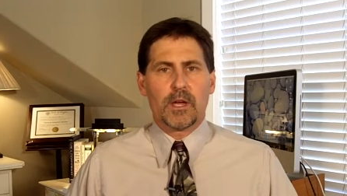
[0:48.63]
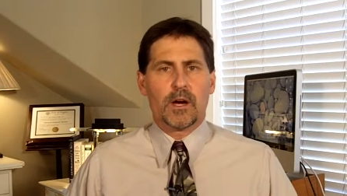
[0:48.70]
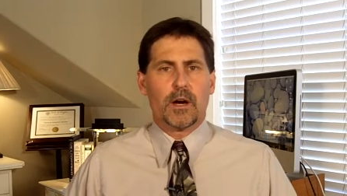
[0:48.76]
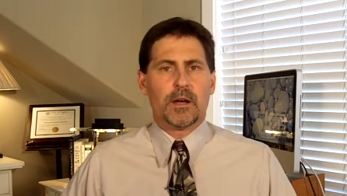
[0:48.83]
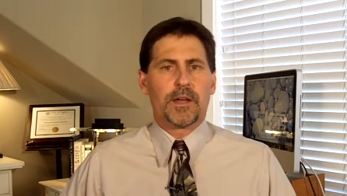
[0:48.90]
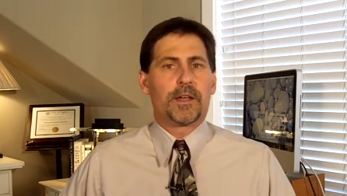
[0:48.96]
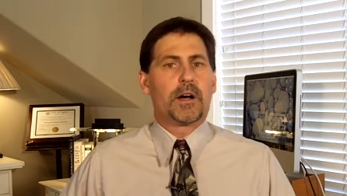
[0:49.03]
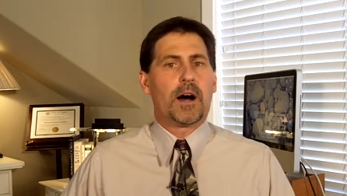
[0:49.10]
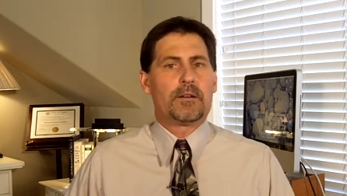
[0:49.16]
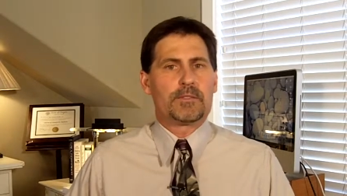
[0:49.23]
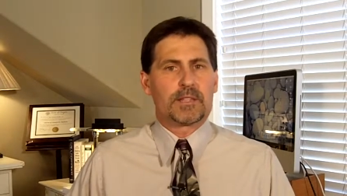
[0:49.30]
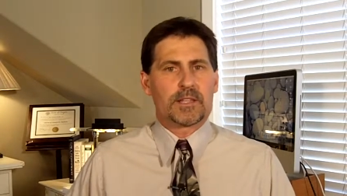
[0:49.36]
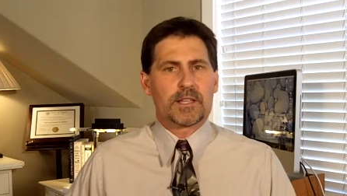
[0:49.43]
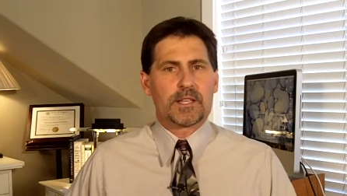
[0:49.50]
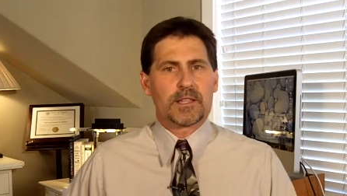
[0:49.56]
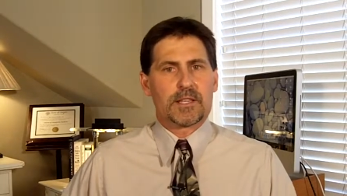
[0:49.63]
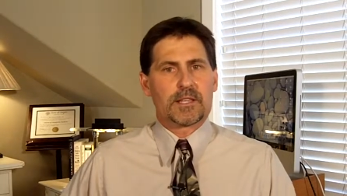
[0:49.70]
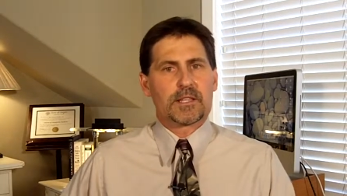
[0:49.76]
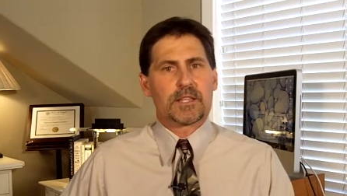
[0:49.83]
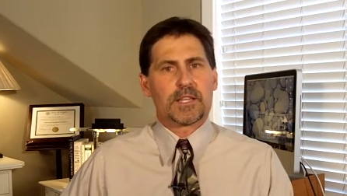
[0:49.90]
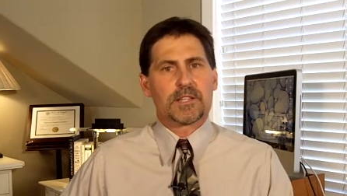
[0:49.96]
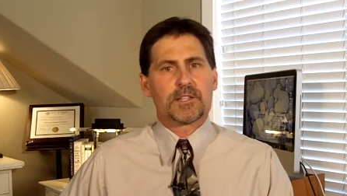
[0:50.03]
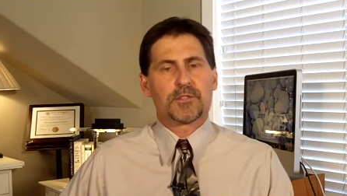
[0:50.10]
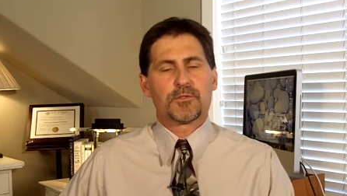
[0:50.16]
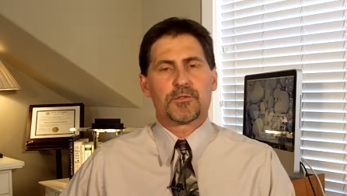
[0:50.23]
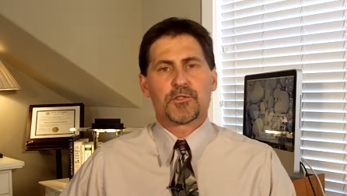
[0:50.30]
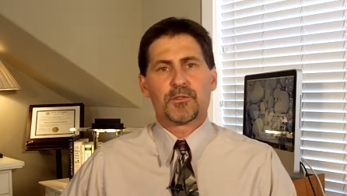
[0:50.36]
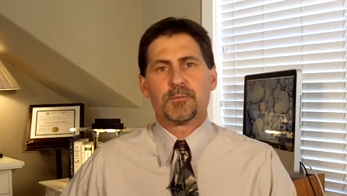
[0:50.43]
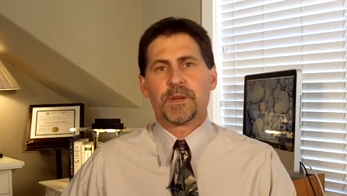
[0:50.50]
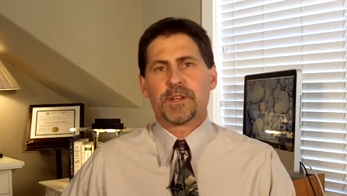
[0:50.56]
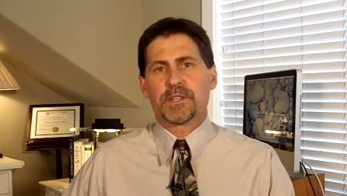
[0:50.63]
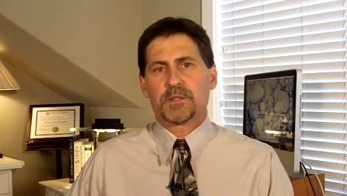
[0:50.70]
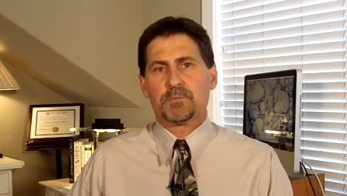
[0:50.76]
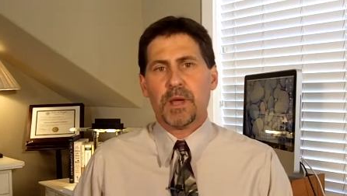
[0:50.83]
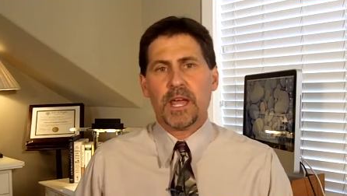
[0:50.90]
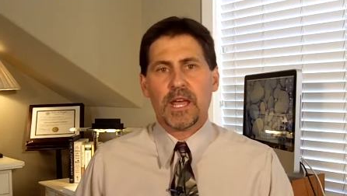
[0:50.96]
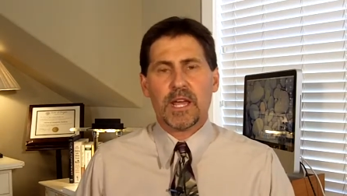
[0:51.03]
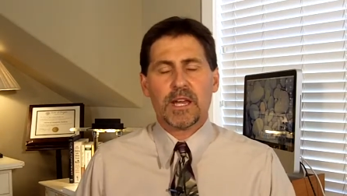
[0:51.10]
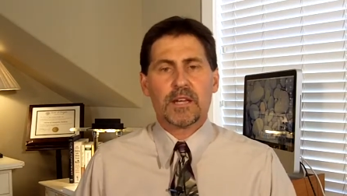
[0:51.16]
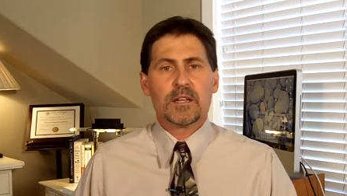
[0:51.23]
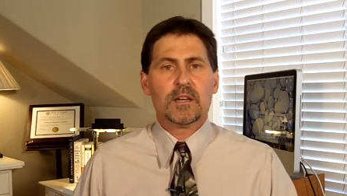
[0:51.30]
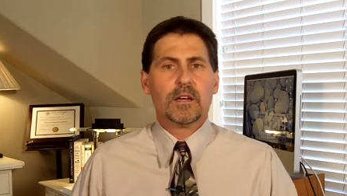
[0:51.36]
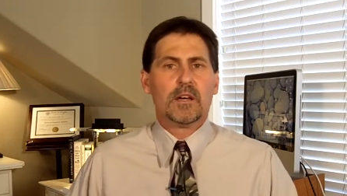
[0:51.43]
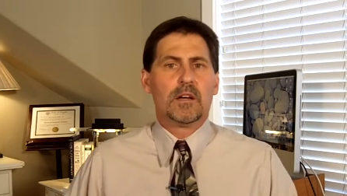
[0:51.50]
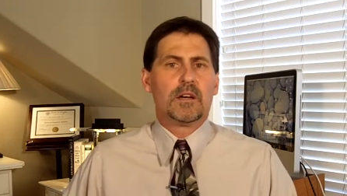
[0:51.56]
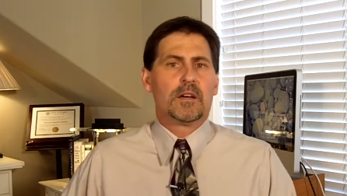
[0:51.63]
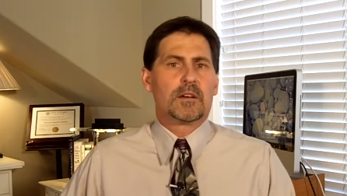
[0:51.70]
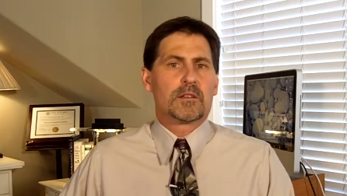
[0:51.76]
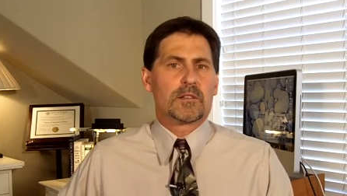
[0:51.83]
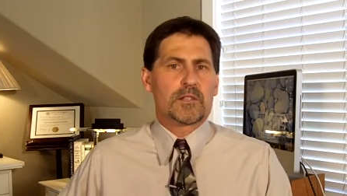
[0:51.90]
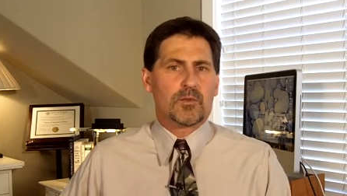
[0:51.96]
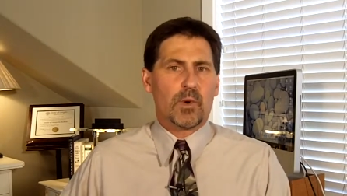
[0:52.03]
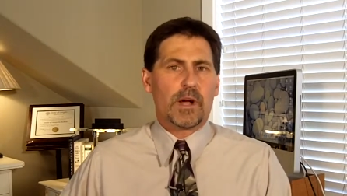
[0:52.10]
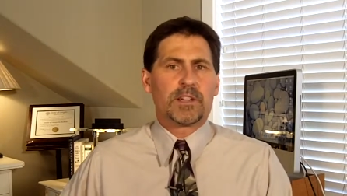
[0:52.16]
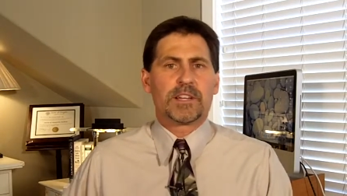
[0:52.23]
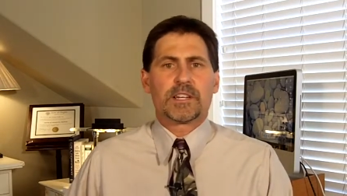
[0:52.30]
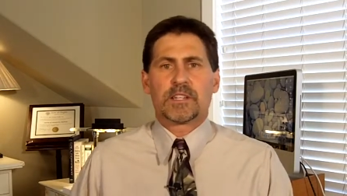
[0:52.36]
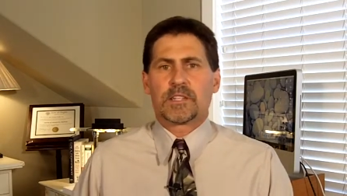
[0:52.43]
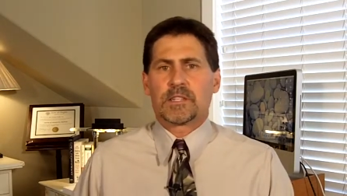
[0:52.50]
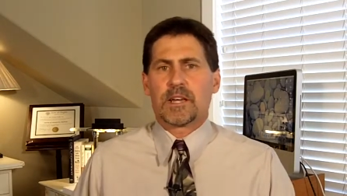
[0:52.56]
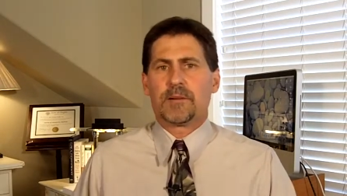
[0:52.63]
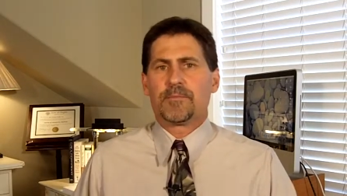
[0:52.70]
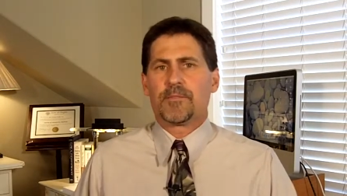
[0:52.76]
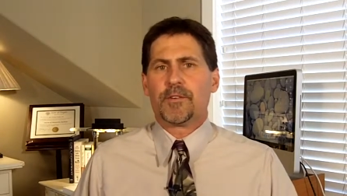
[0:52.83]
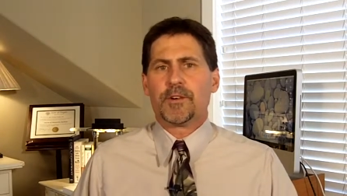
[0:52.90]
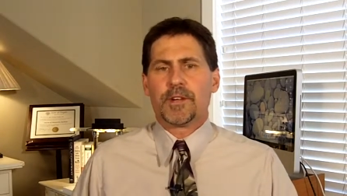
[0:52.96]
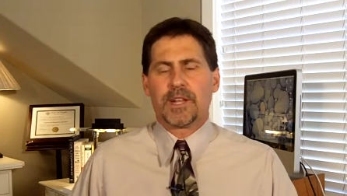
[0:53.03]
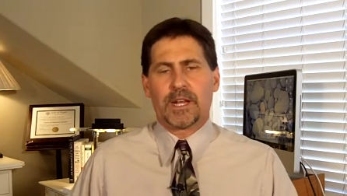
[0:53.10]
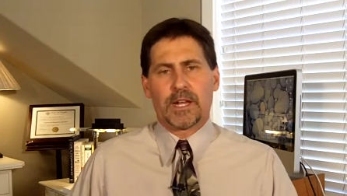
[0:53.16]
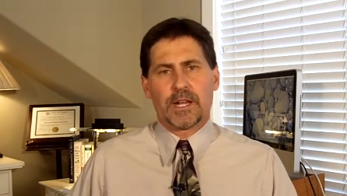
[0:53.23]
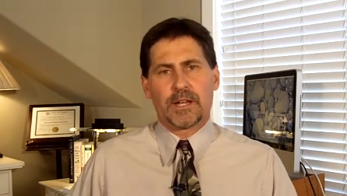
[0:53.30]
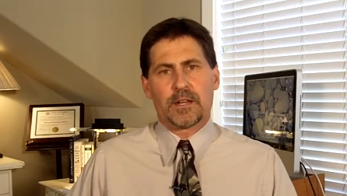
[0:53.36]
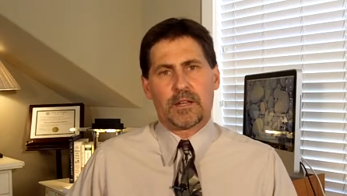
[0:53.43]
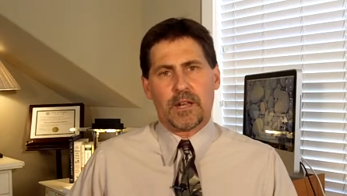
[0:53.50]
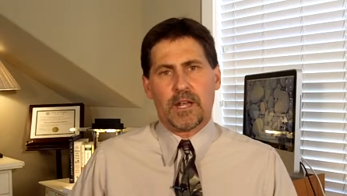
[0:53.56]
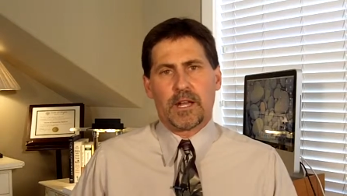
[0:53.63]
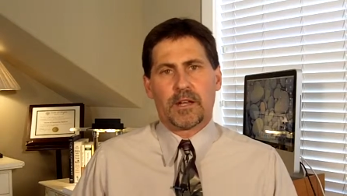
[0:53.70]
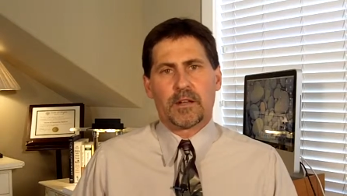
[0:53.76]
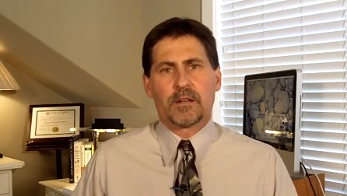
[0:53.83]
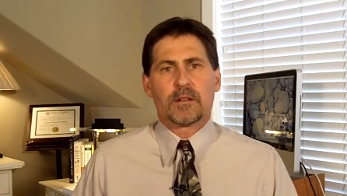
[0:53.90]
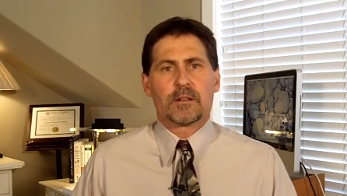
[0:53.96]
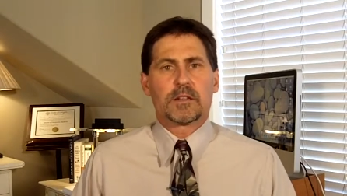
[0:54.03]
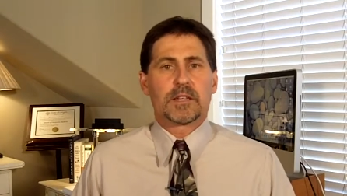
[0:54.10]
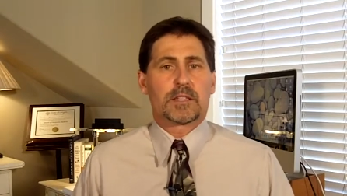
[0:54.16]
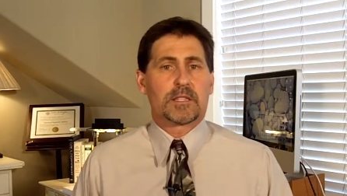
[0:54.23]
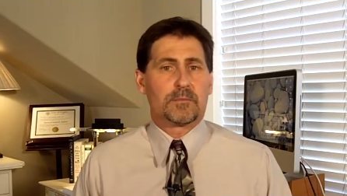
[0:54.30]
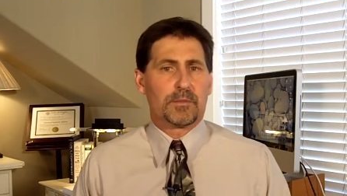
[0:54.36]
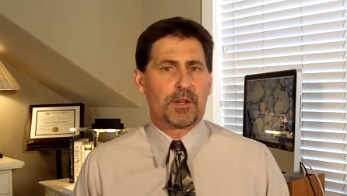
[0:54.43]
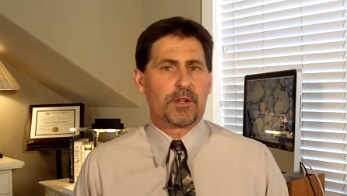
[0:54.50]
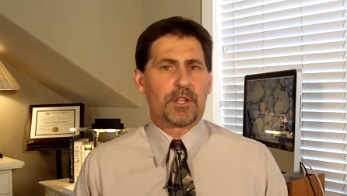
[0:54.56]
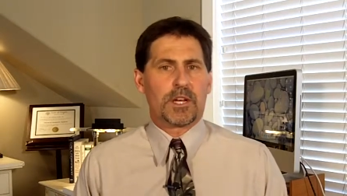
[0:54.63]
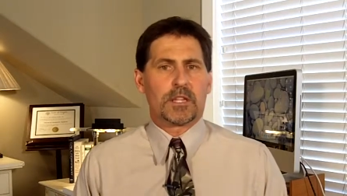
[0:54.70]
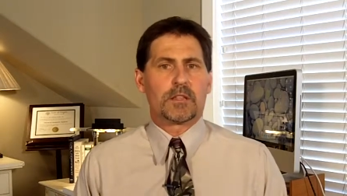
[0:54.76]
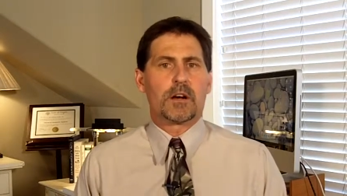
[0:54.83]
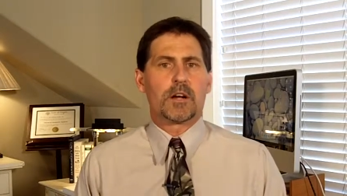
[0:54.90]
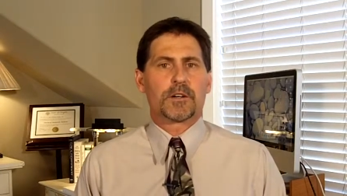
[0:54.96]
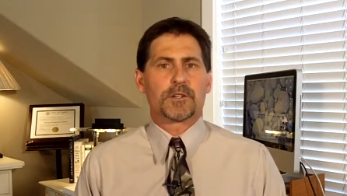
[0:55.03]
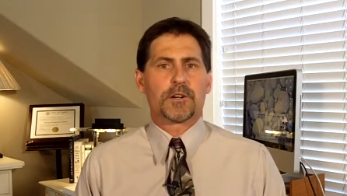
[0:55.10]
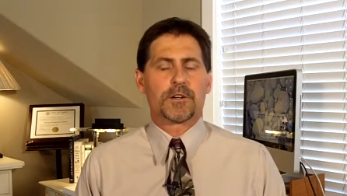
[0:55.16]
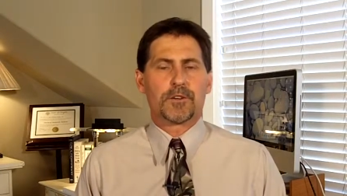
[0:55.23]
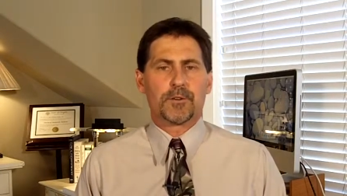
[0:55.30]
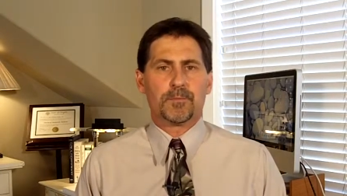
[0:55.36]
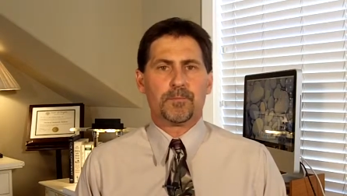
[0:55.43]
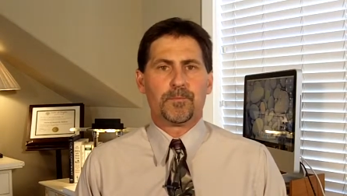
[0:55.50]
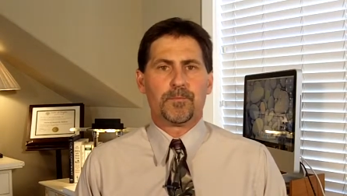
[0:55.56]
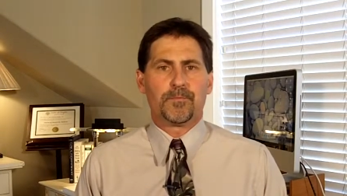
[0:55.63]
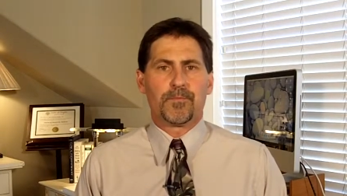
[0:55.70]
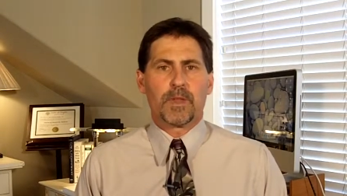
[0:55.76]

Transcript: And obviously this leads to tremendous pain, swelling, discomfort, and disability long term.